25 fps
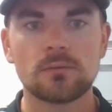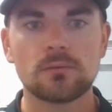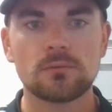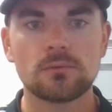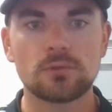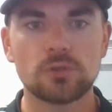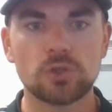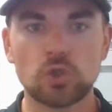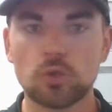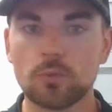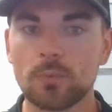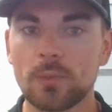
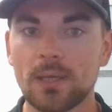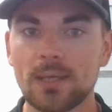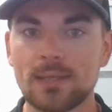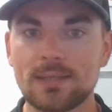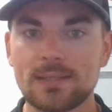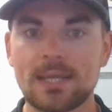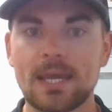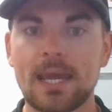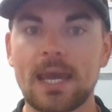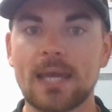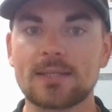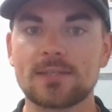Do you pay
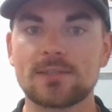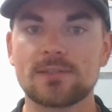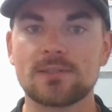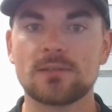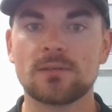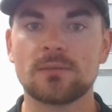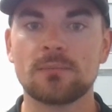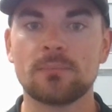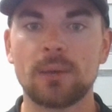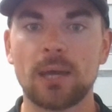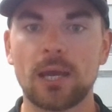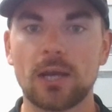taxes
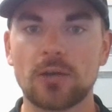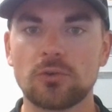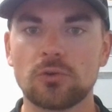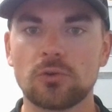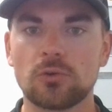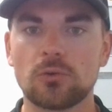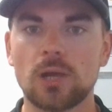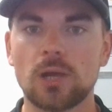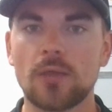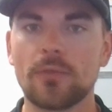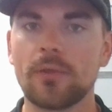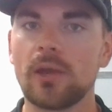on
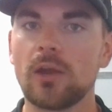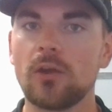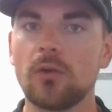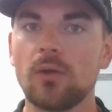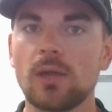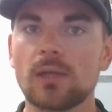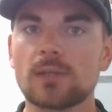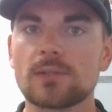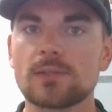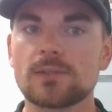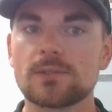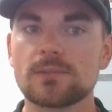backdoor Roth
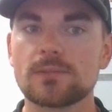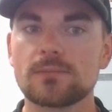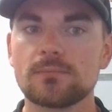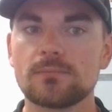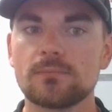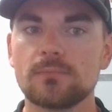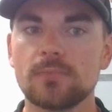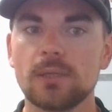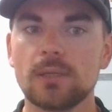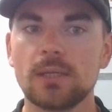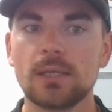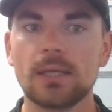IRAs?
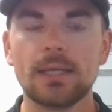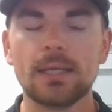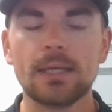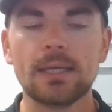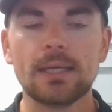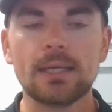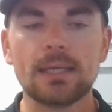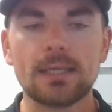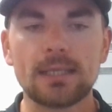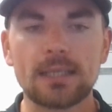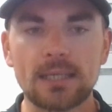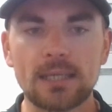
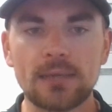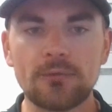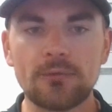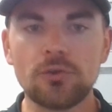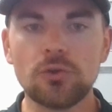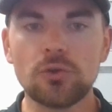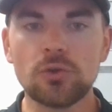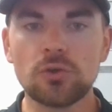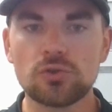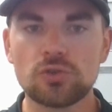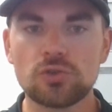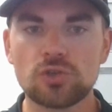If
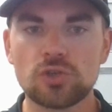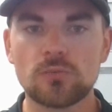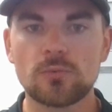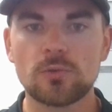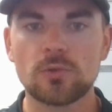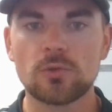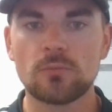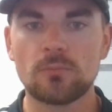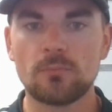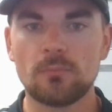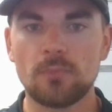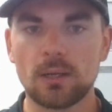you
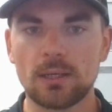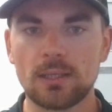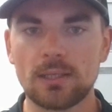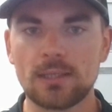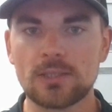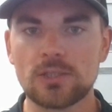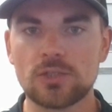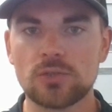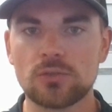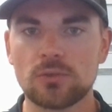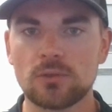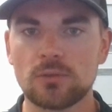contribute money
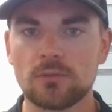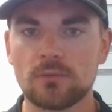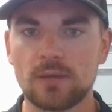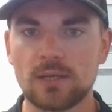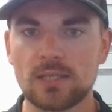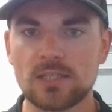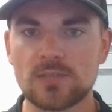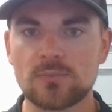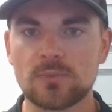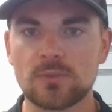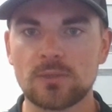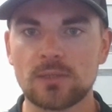to an
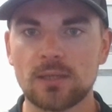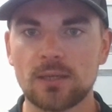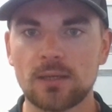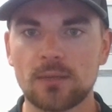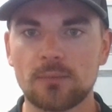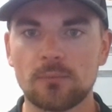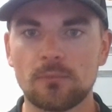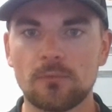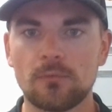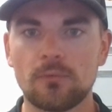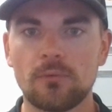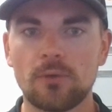investment that
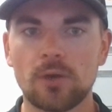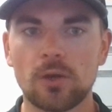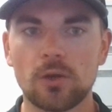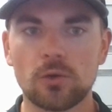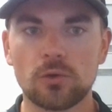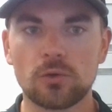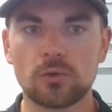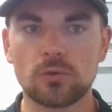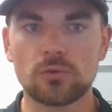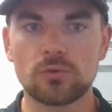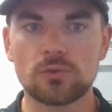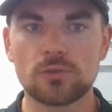
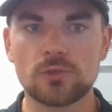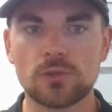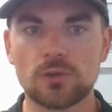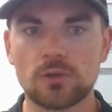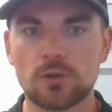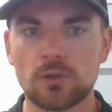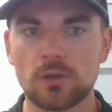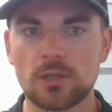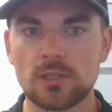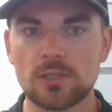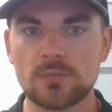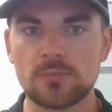accrues
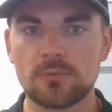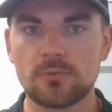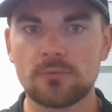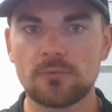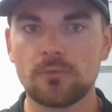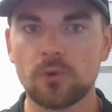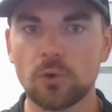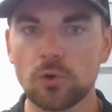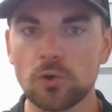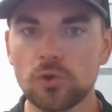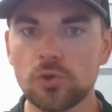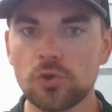earnings
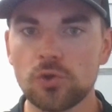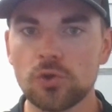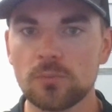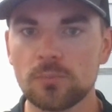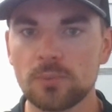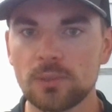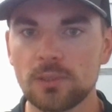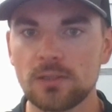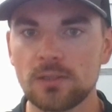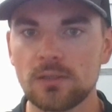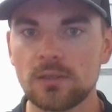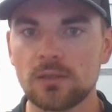before you
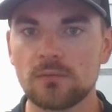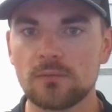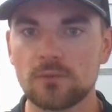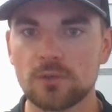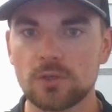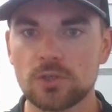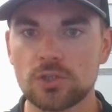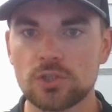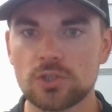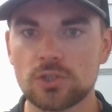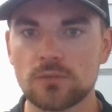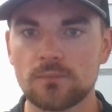complete the
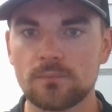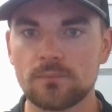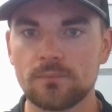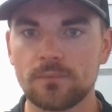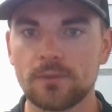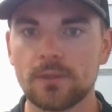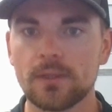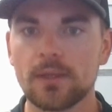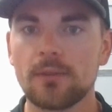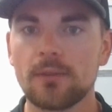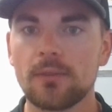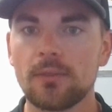conversion,
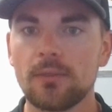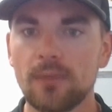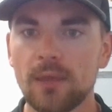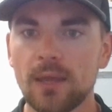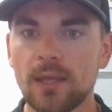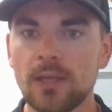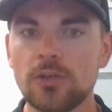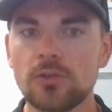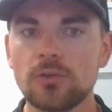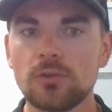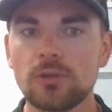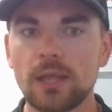
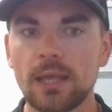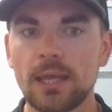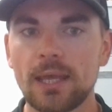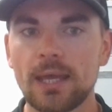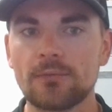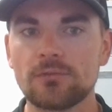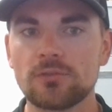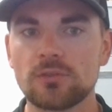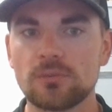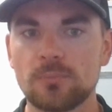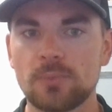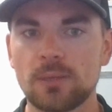then you'll
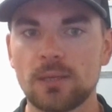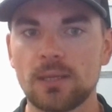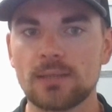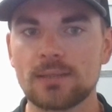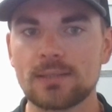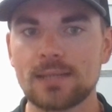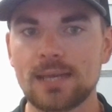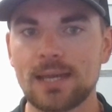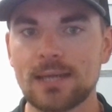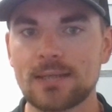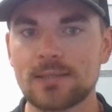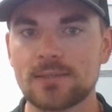have to pay
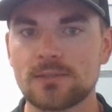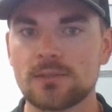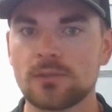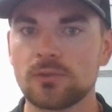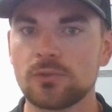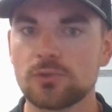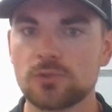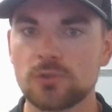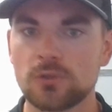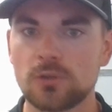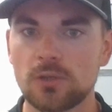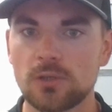taxes on
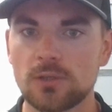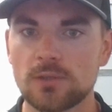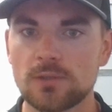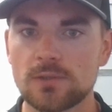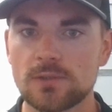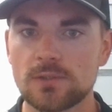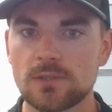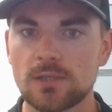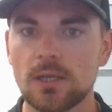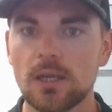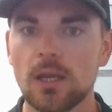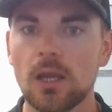those
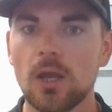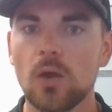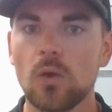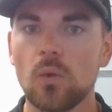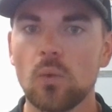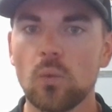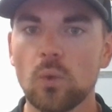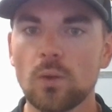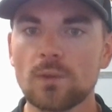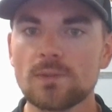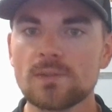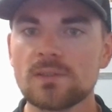earnings.
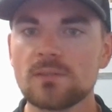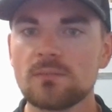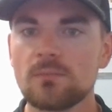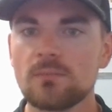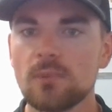Once the